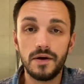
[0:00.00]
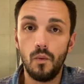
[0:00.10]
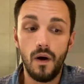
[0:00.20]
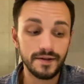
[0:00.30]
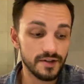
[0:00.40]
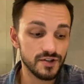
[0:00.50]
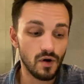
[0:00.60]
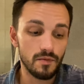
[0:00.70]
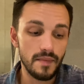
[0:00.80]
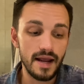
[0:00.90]
It wants to
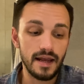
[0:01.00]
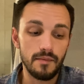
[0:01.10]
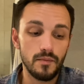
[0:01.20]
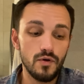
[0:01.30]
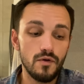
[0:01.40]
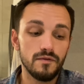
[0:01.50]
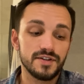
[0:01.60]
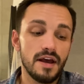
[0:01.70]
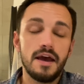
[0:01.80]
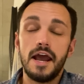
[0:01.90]
start making moves,